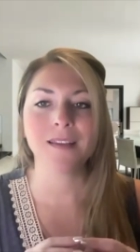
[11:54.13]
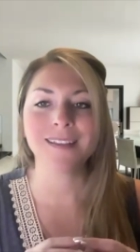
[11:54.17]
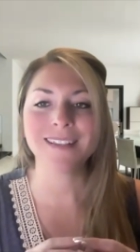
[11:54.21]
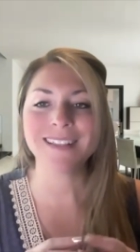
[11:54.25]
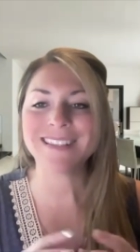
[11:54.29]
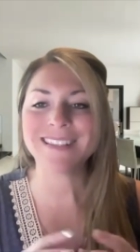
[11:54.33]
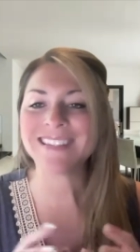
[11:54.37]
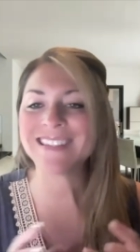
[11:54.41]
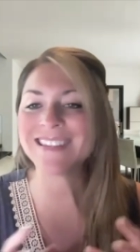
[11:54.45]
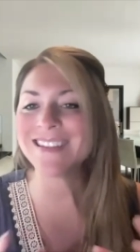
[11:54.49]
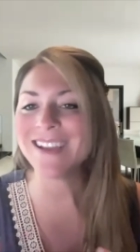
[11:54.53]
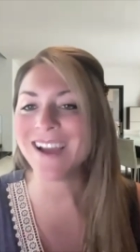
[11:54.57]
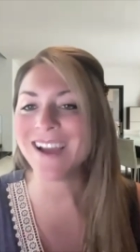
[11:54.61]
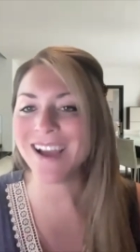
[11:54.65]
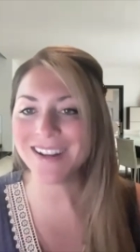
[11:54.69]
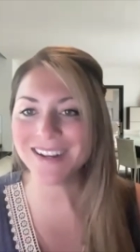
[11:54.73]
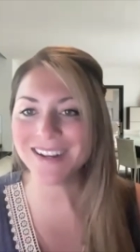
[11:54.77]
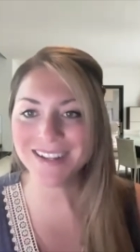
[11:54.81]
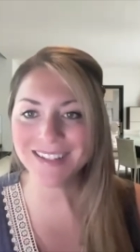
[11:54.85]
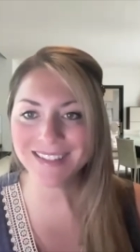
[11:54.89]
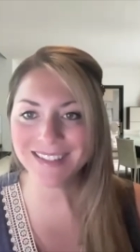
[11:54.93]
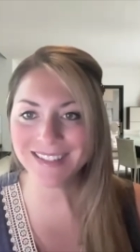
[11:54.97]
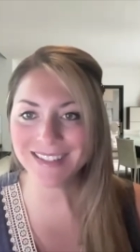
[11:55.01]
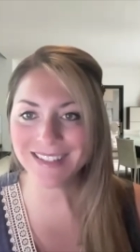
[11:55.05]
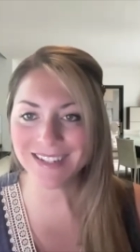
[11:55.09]
It's not
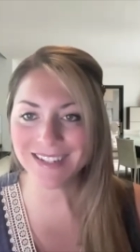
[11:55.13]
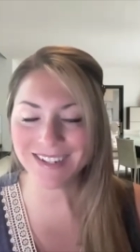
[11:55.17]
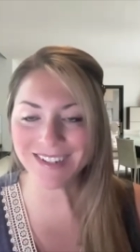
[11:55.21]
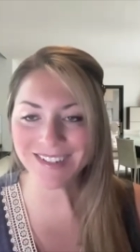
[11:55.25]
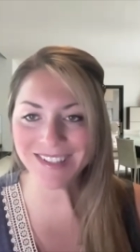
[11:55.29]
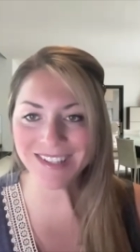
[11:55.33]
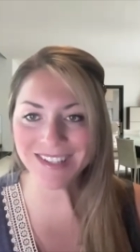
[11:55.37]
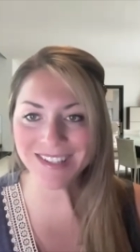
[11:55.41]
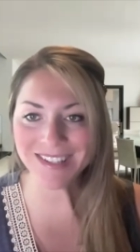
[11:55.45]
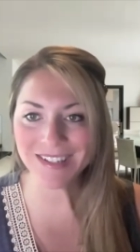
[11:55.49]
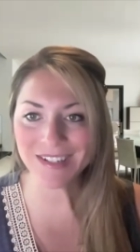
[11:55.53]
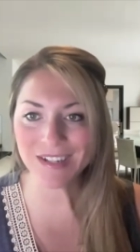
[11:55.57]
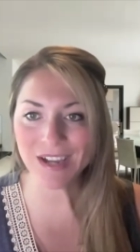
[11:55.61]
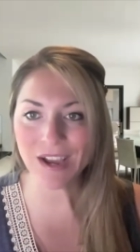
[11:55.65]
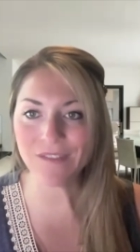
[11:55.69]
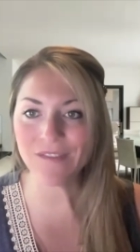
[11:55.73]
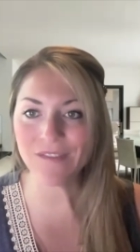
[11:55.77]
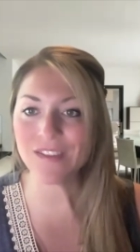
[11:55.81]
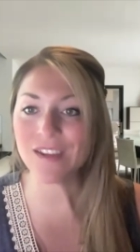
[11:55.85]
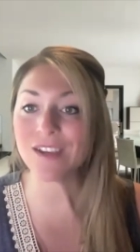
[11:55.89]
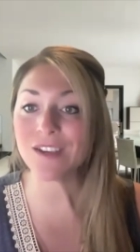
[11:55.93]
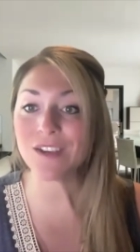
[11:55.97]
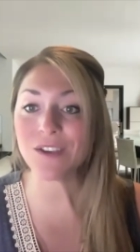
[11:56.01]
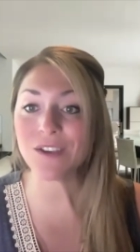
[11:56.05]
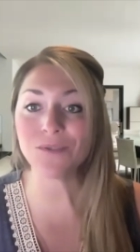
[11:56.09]
necessarily stuff
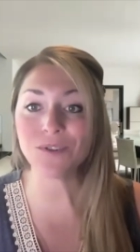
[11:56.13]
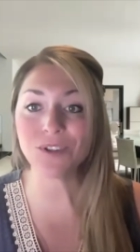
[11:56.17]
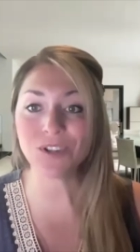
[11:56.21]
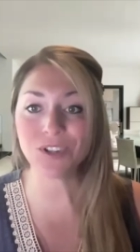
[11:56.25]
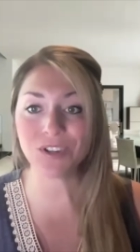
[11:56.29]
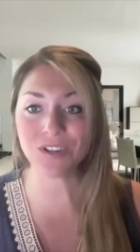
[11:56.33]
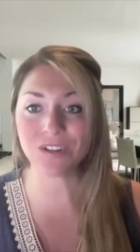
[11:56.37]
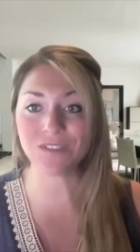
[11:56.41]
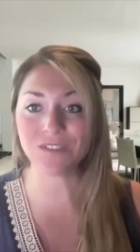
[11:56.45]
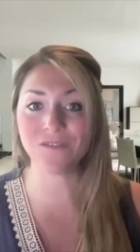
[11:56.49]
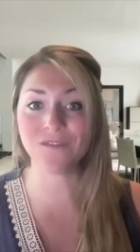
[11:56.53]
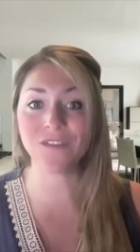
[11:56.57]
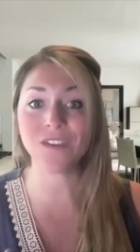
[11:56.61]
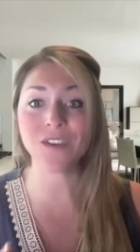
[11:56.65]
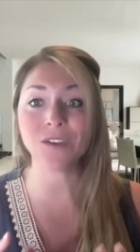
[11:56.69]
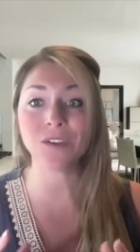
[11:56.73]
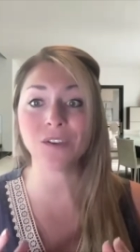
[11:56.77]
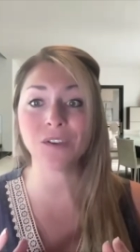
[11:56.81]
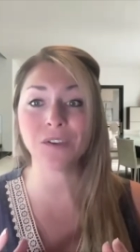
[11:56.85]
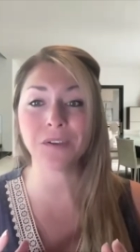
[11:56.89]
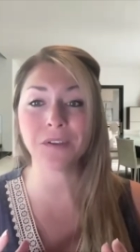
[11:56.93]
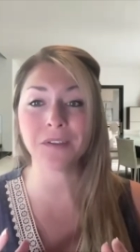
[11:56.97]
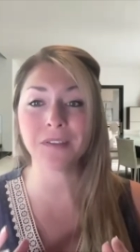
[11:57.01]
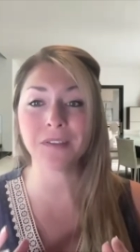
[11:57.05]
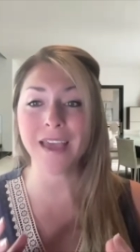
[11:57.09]
that you should
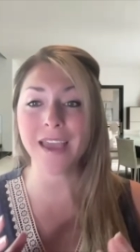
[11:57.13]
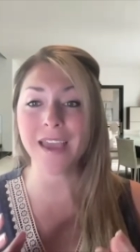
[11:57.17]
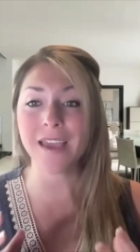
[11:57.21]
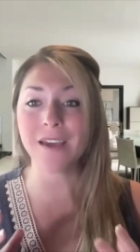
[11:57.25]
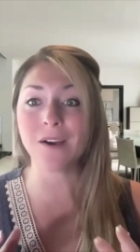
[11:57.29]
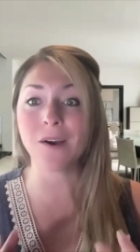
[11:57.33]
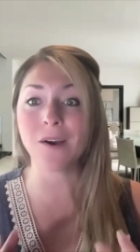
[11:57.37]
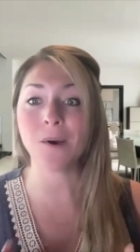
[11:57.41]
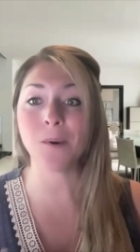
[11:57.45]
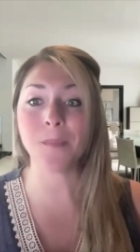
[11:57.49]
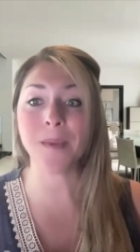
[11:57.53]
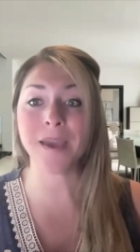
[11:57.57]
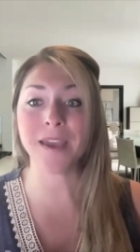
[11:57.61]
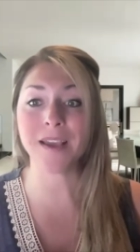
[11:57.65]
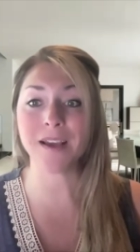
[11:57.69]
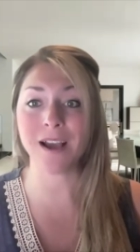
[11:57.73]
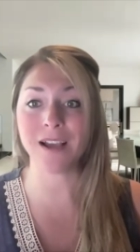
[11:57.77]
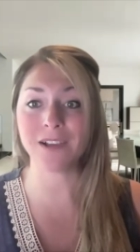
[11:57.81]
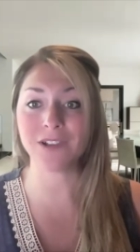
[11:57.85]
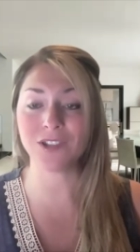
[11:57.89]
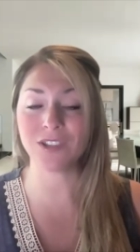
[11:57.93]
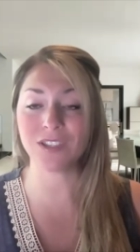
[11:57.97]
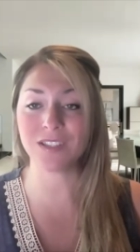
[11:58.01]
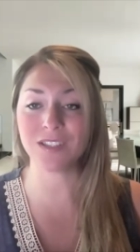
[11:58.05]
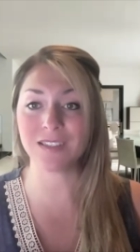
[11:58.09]
feel like, oh my
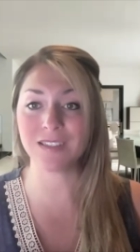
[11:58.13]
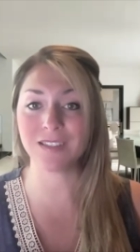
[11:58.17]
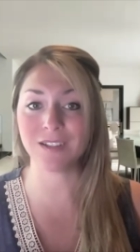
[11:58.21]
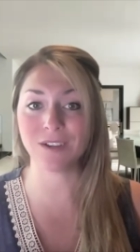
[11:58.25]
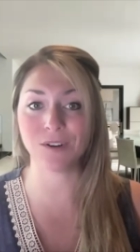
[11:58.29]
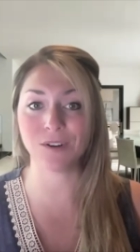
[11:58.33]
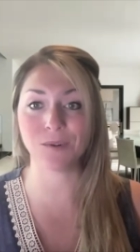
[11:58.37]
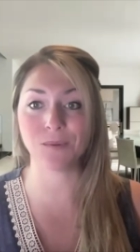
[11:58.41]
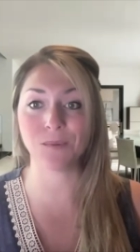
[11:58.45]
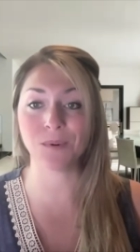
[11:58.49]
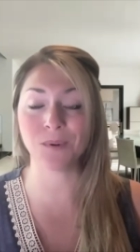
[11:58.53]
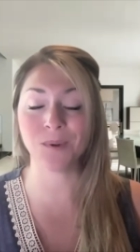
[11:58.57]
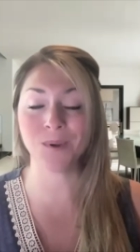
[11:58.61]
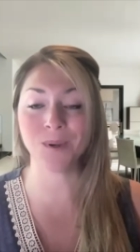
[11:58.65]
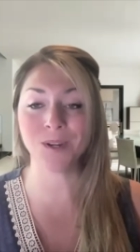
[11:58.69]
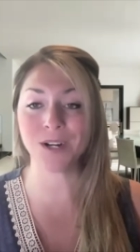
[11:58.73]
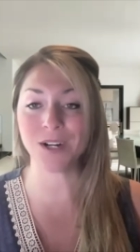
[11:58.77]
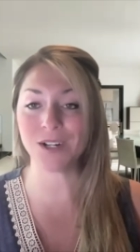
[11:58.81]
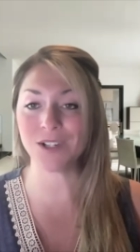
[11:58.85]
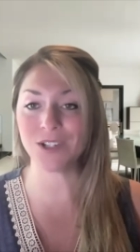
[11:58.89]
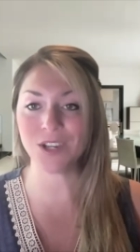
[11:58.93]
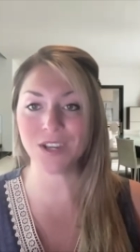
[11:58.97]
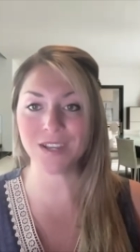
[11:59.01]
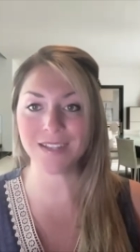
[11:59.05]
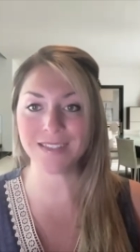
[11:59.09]
gosh, this is going to ruin
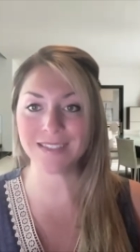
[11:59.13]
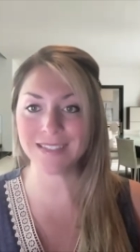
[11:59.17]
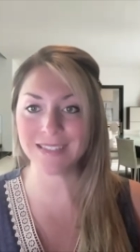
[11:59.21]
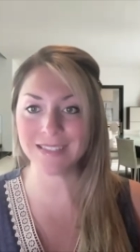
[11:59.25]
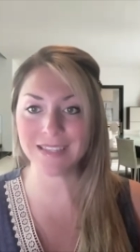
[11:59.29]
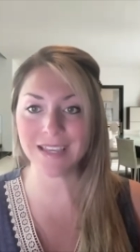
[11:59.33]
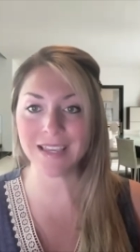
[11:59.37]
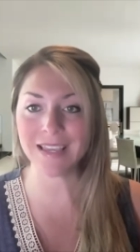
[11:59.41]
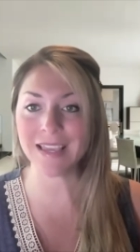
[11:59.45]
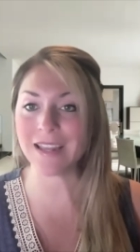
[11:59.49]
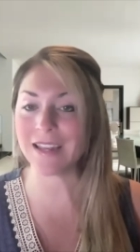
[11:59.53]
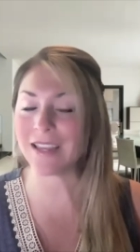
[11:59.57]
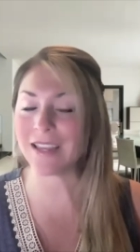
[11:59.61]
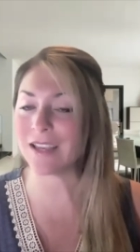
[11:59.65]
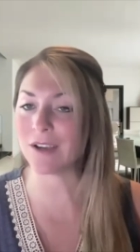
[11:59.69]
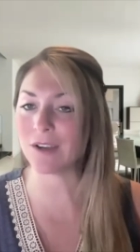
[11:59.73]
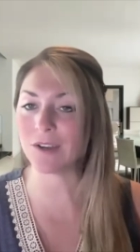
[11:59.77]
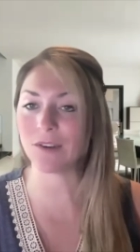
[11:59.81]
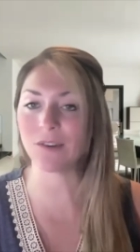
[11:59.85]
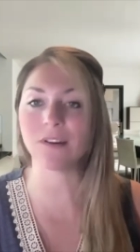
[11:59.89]
our chances at getting a